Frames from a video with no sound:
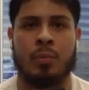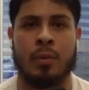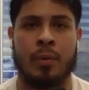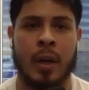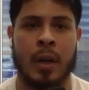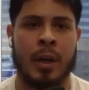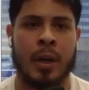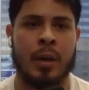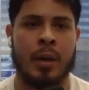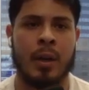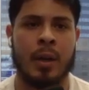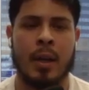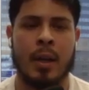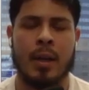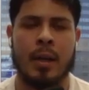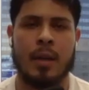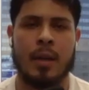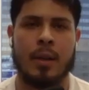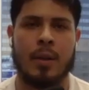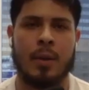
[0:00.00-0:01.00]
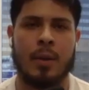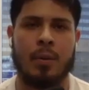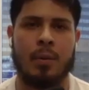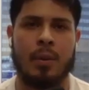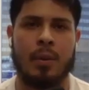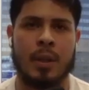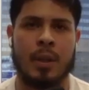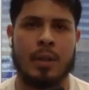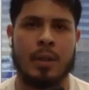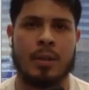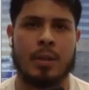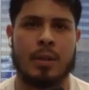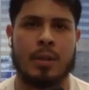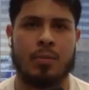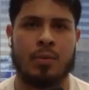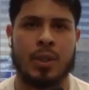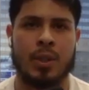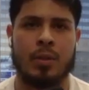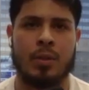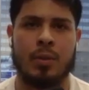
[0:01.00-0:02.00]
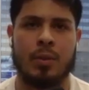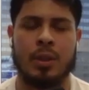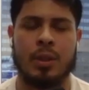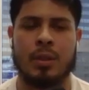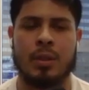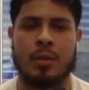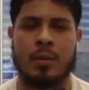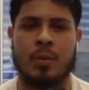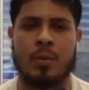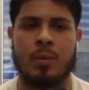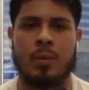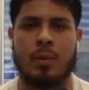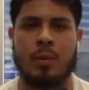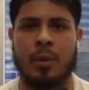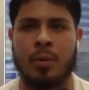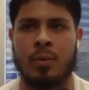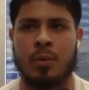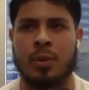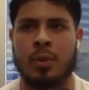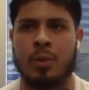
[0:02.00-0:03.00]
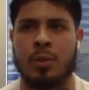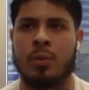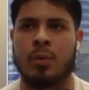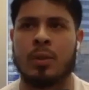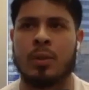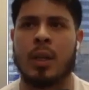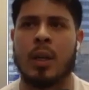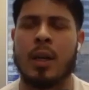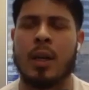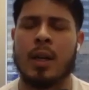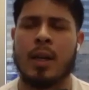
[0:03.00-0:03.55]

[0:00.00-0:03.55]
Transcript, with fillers: provide, you know, these resources to those schools.